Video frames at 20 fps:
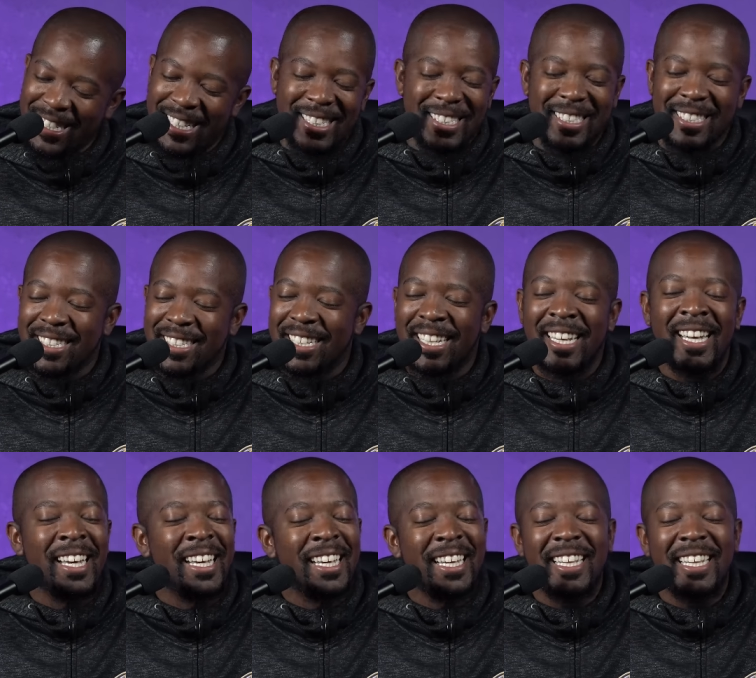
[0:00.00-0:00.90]
is
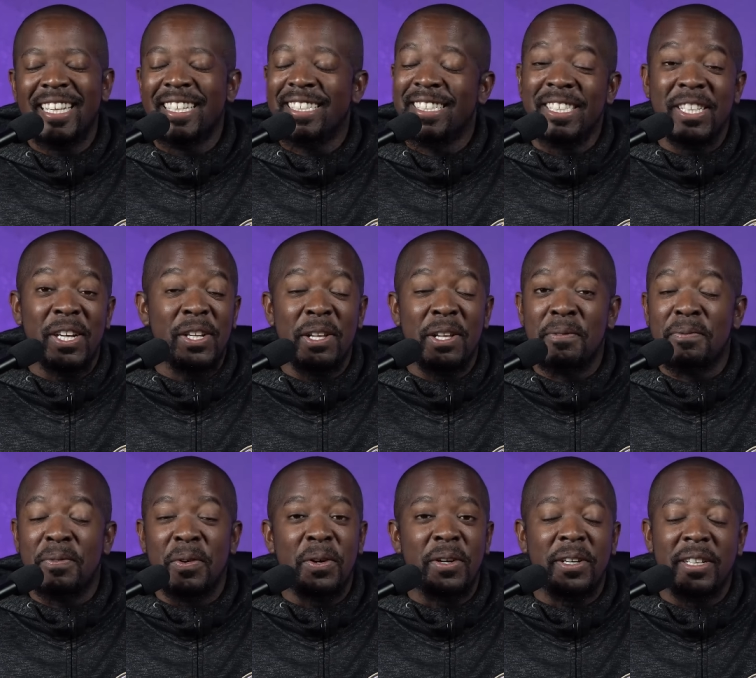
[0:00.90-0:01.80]
it's null and
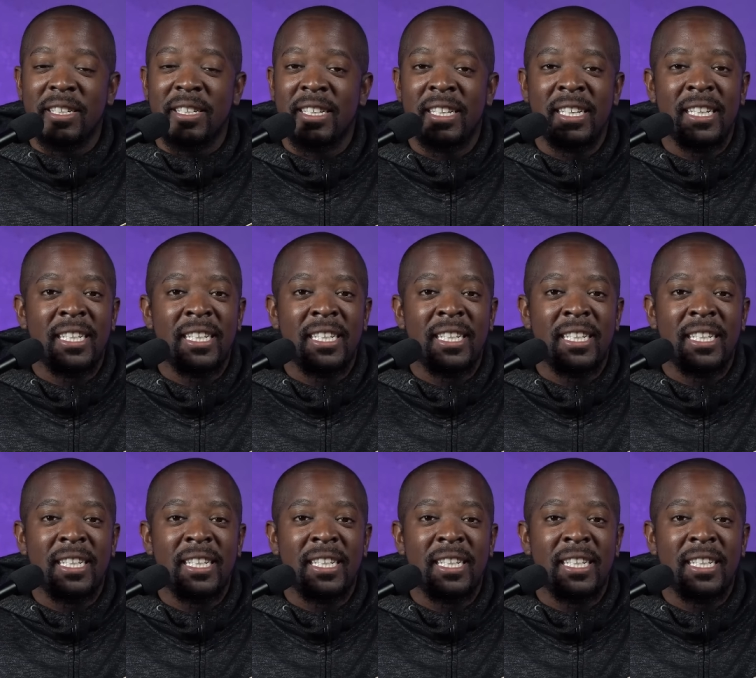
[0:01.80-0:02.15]
void.